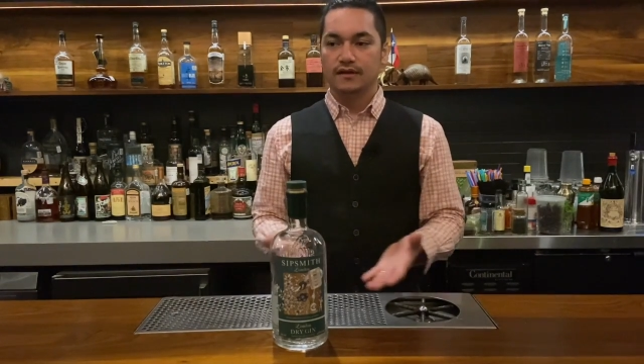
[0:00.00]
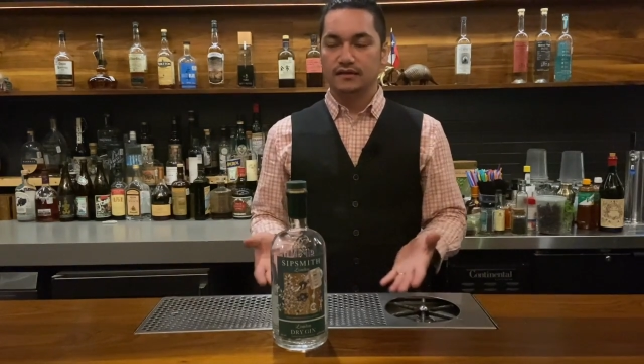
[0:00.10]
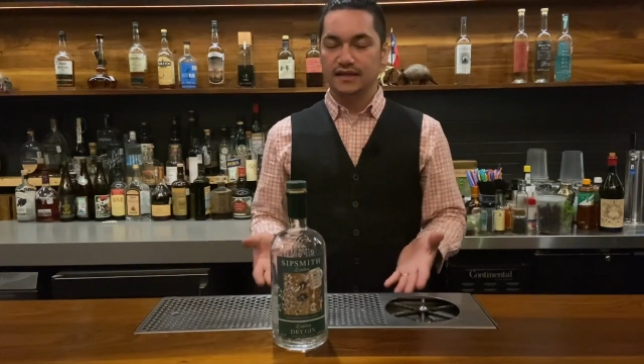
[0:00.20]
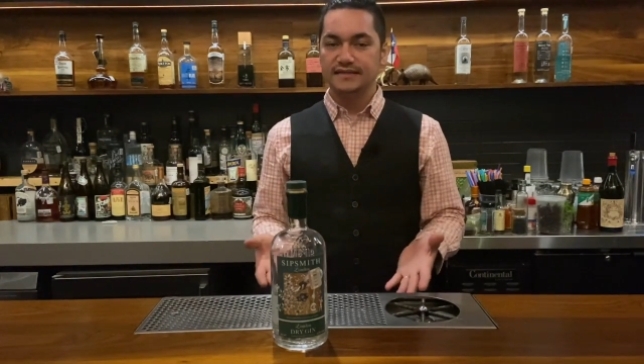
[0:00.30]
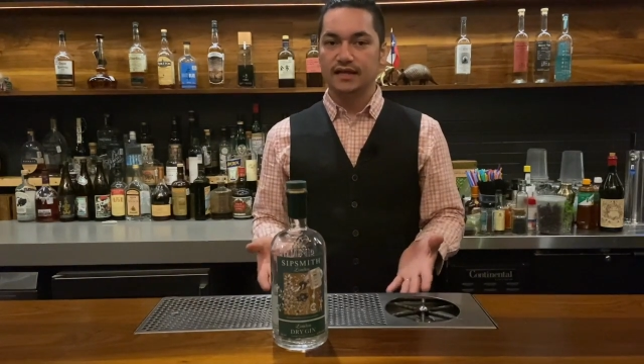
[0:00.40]

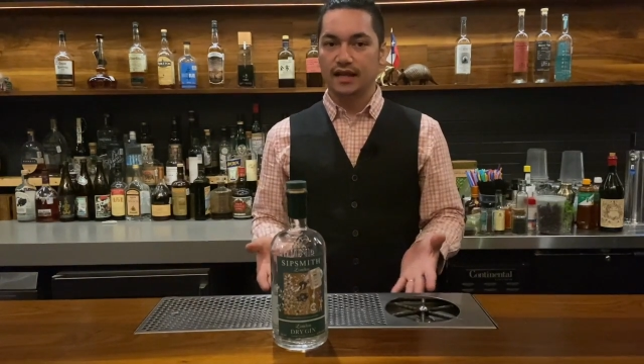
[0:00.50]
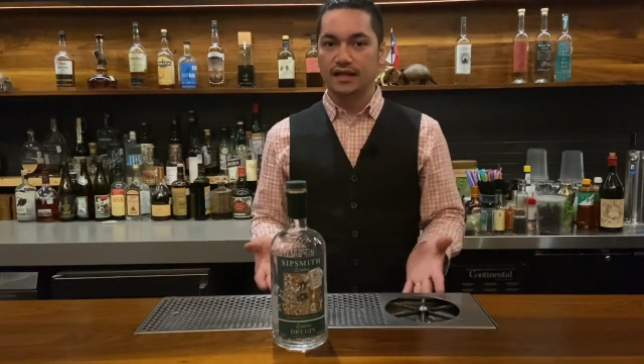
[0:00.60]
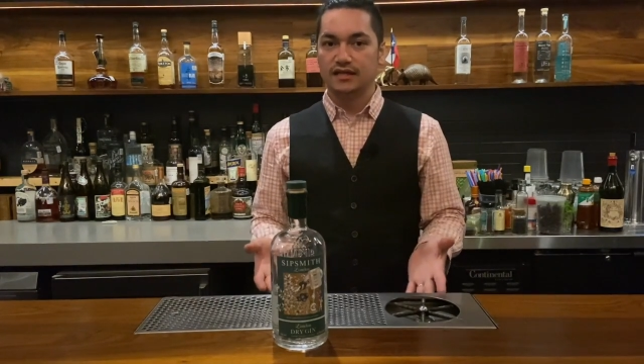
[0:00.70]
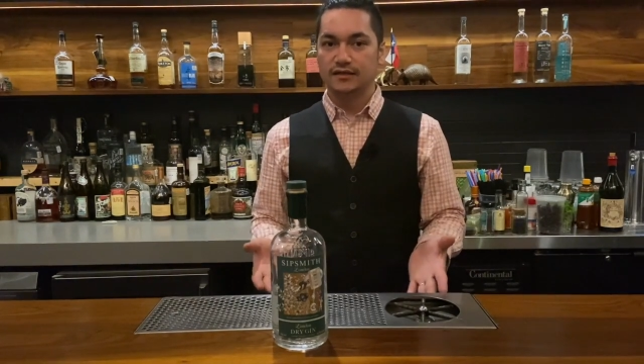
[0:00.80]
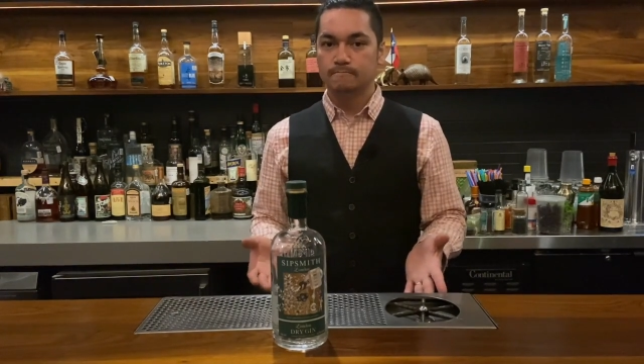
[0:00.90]

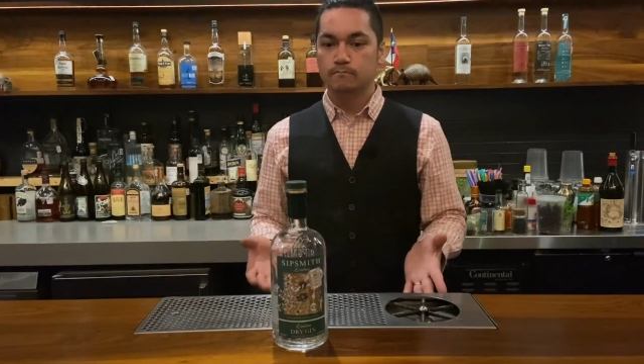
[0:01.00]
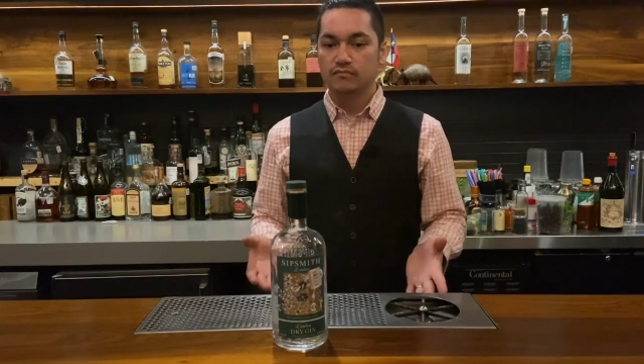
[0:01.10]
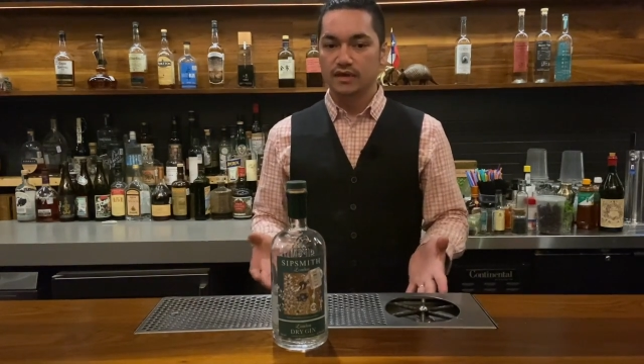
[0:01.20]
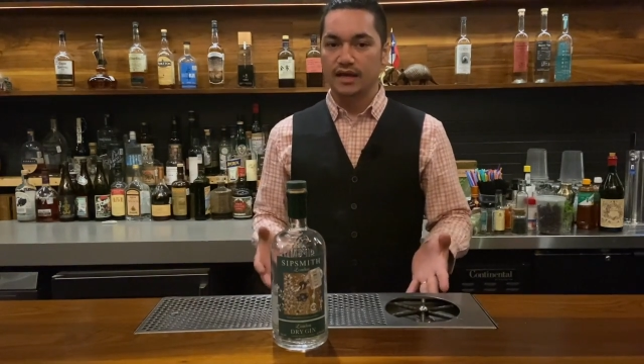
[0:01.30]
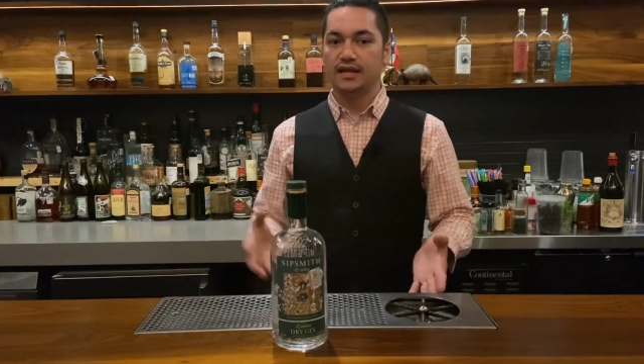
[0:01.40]
distillate,
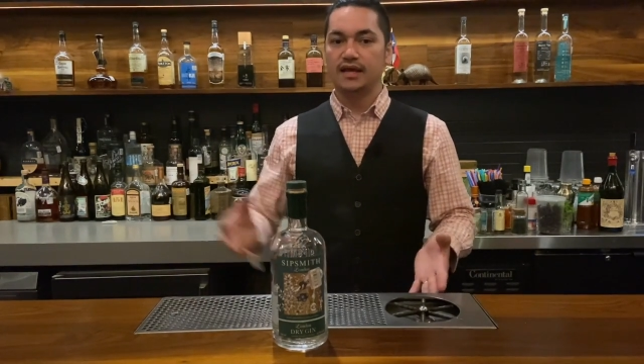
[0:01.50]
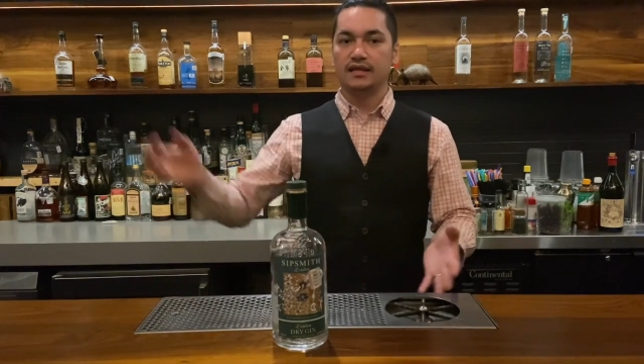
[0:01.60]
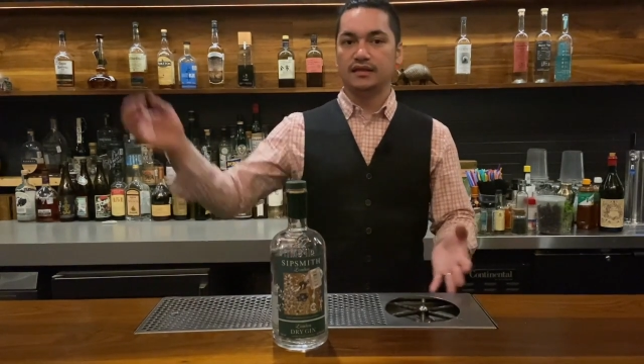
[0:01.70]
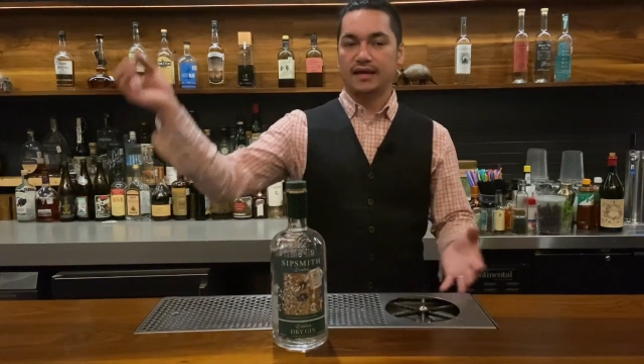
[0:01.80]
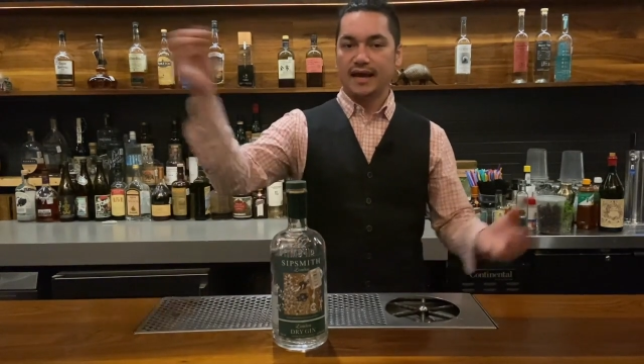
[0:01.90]
and then
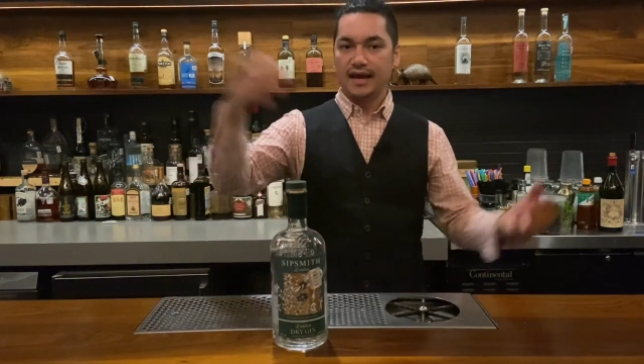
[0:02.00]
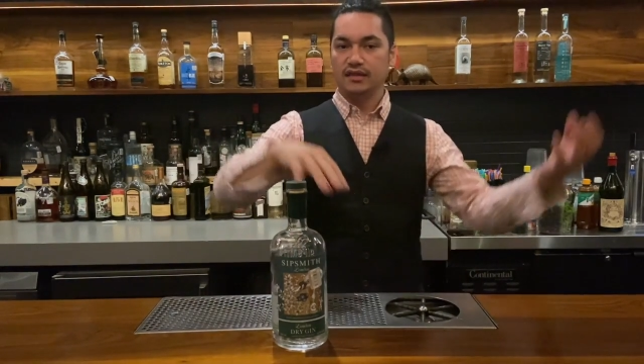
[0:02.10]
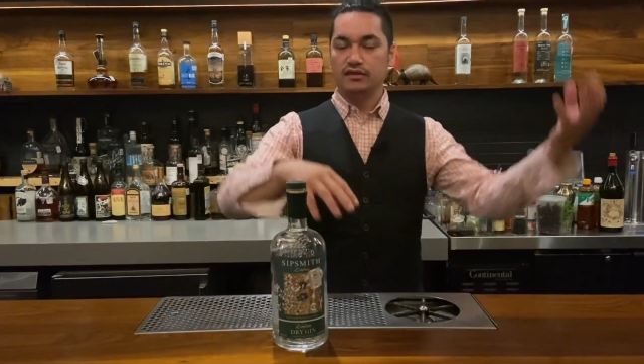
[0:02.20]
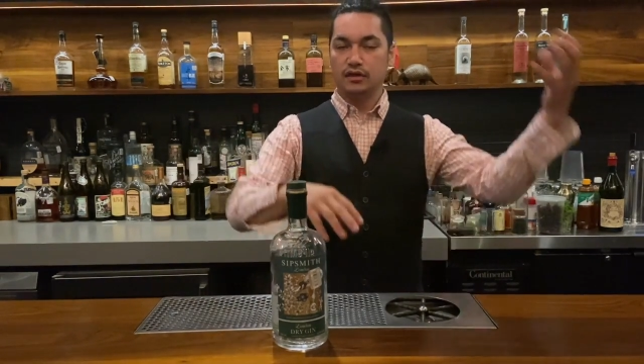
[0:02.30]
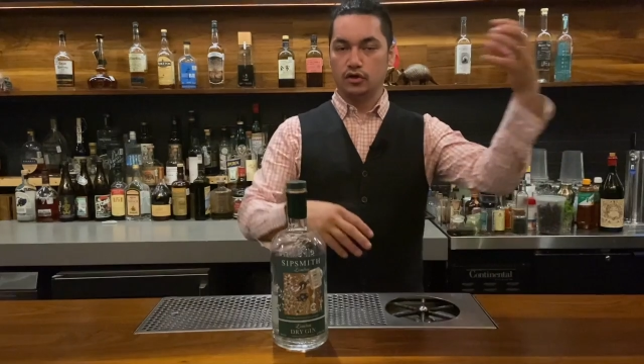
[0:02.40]
they
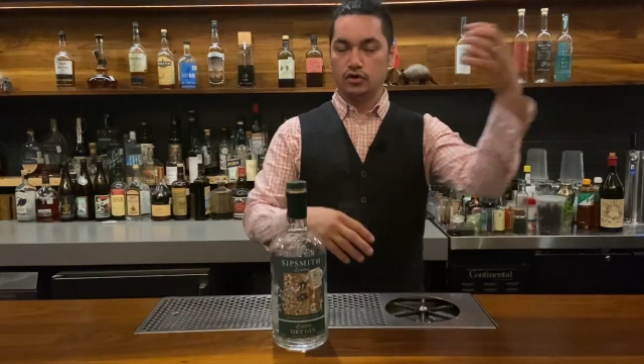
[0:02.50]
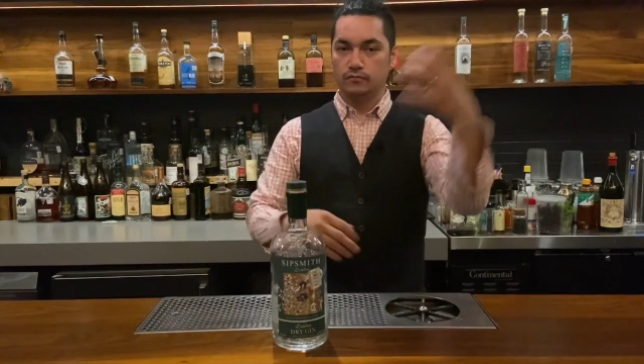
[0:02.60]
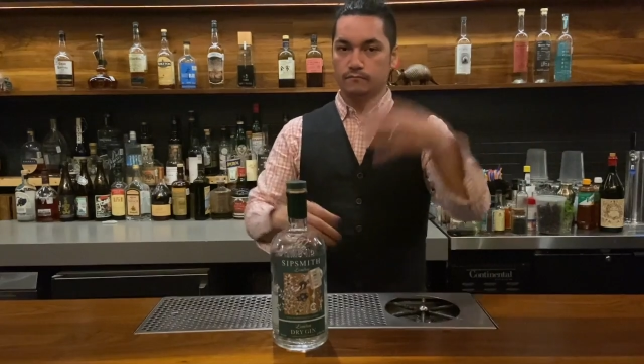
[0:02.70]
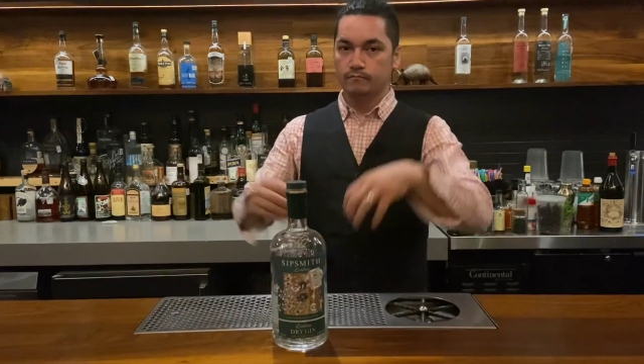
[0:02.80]
add their